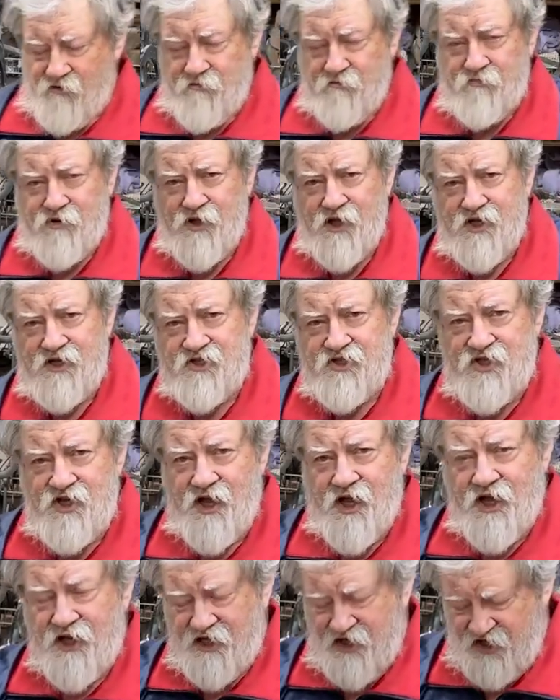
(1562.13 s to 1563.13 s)
Plus,
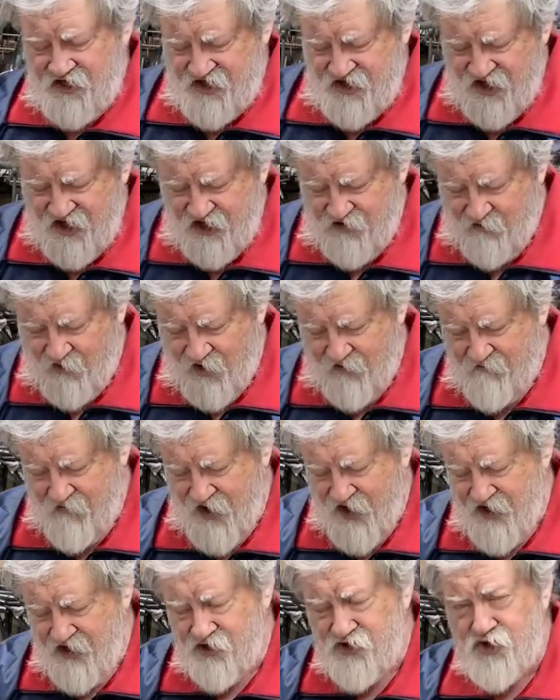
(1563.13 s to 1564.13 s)
I can take my
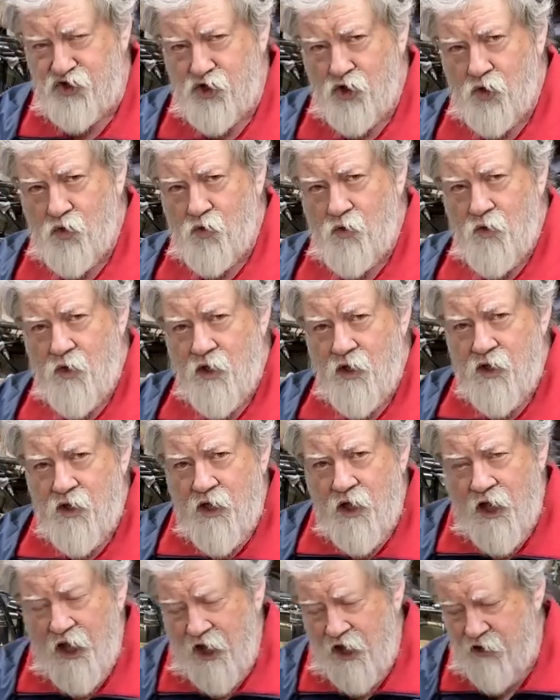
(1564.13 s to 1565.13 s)
banjo
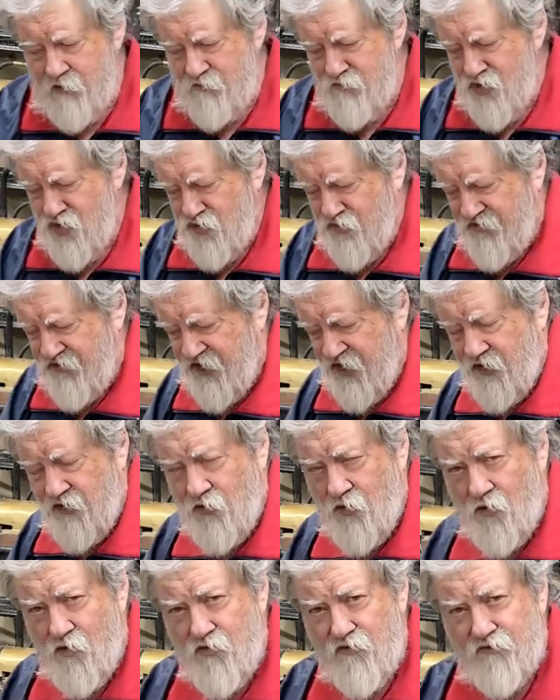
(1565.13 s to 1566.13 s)
and move it
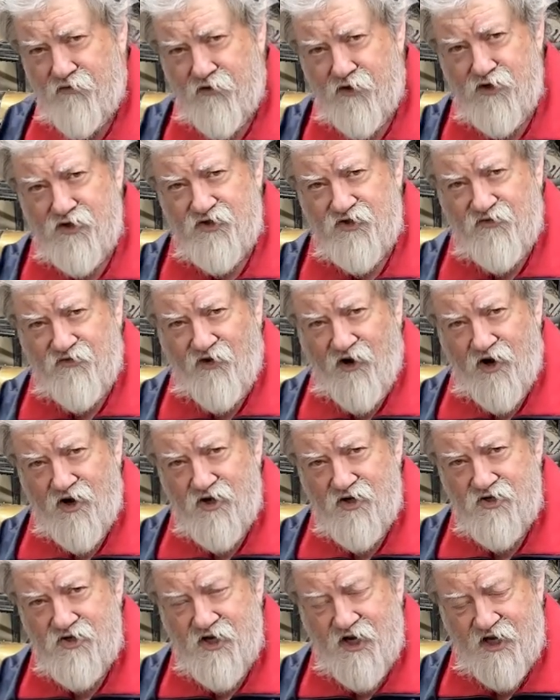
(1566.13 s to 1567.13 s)
over as far
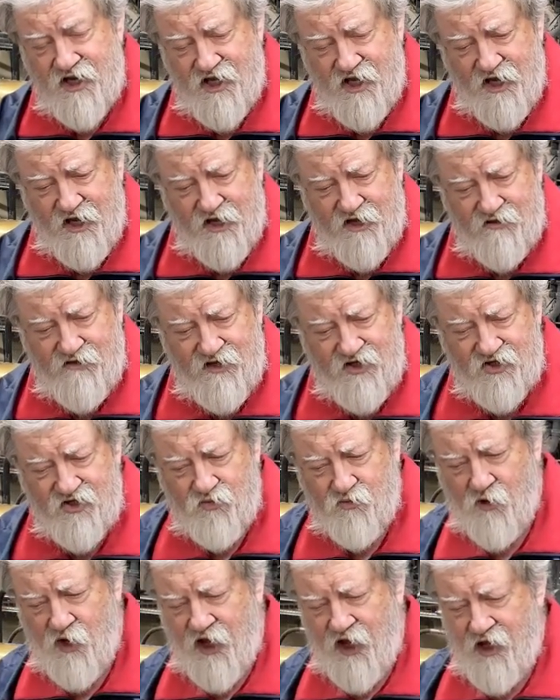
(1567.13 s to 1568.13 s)
as I can
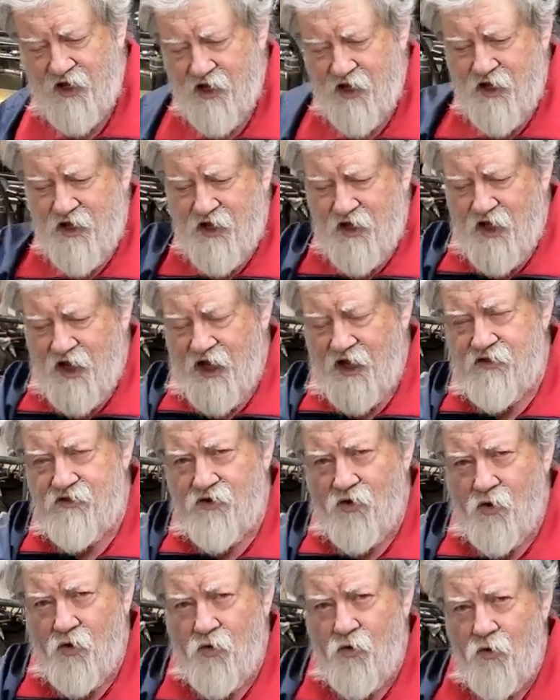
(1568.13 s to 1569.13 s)
this way, and
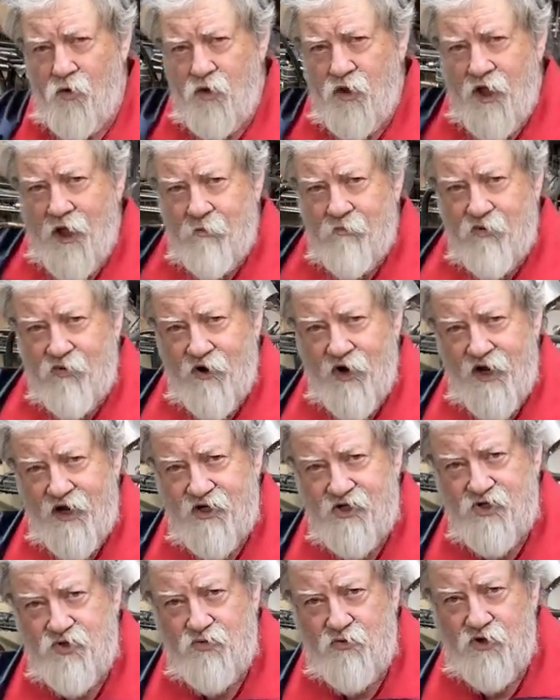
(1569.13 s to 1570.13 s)
the whole
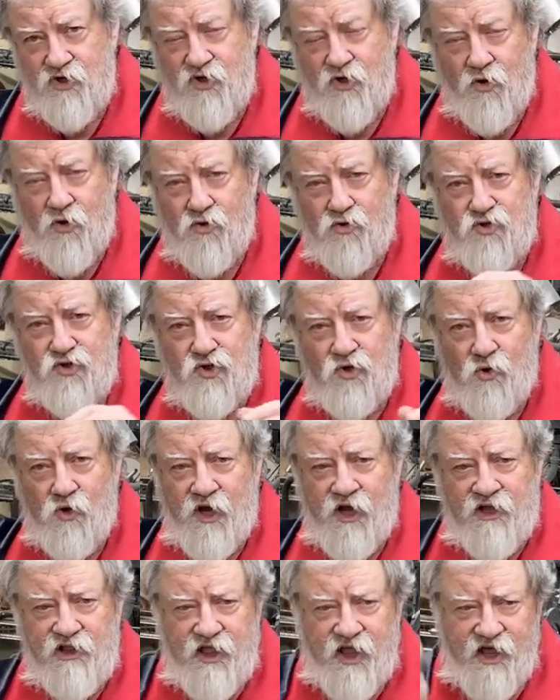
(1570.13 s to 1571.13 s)
apparatus would go, so
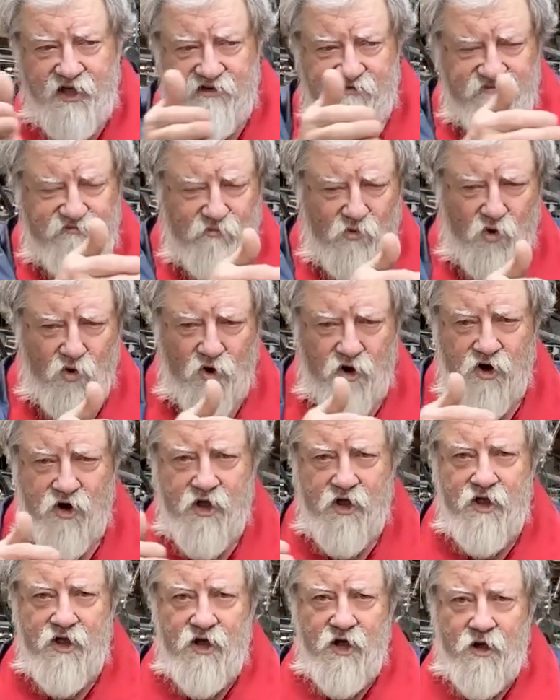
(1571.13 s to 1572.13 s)
I'll have more
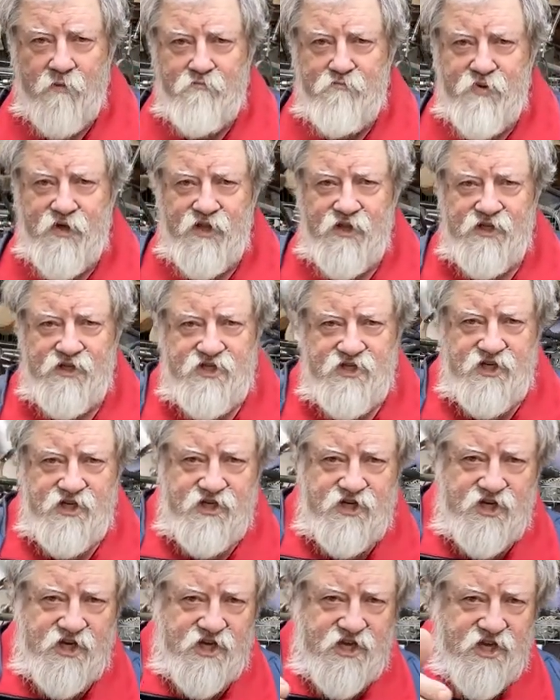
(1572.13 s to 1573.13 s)
ability
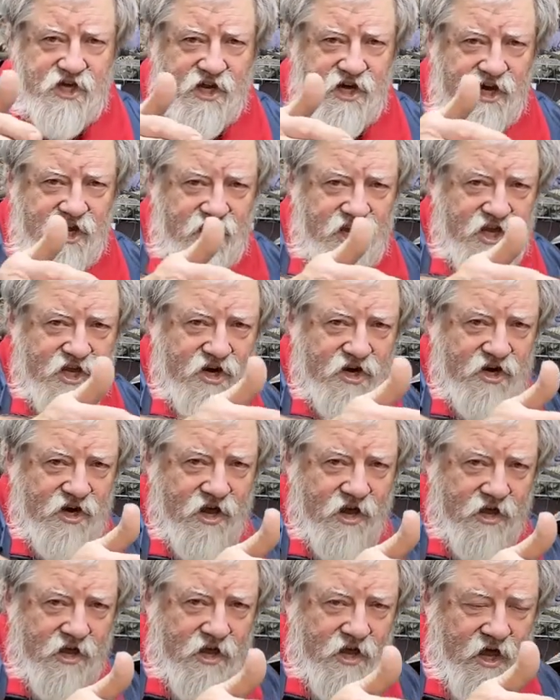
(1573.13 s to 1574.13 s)
to get in
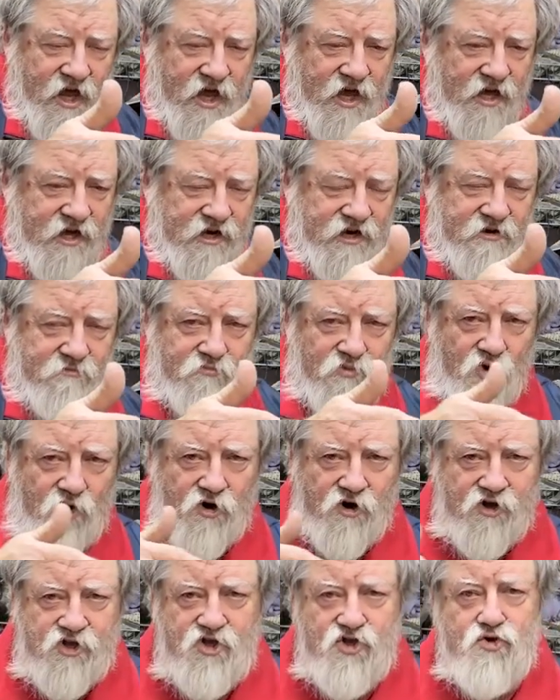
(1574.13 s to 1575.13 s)
at a
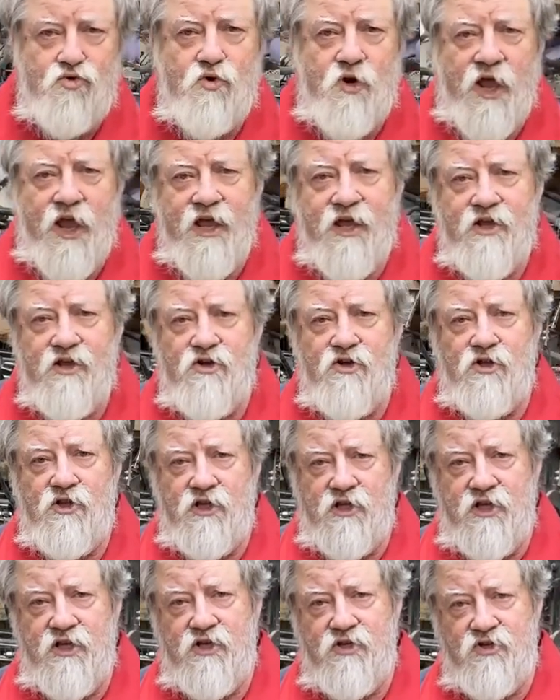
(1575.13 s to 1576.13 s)
more acute angle
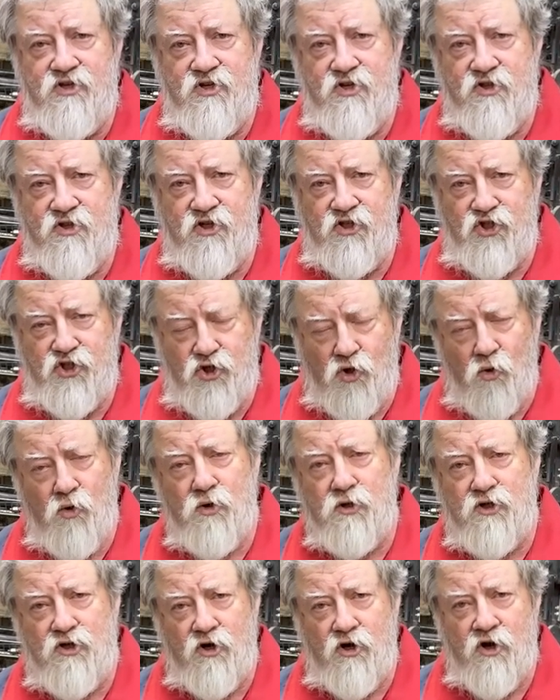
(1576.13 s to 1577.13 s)
into the
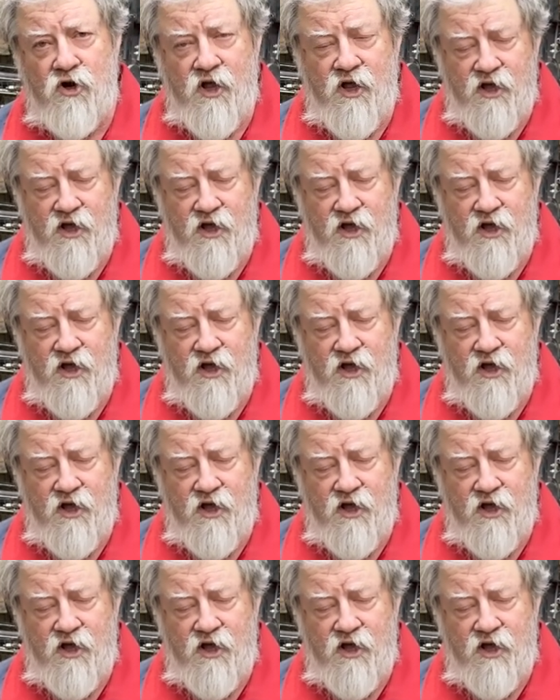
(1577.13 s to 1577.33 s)
shoulder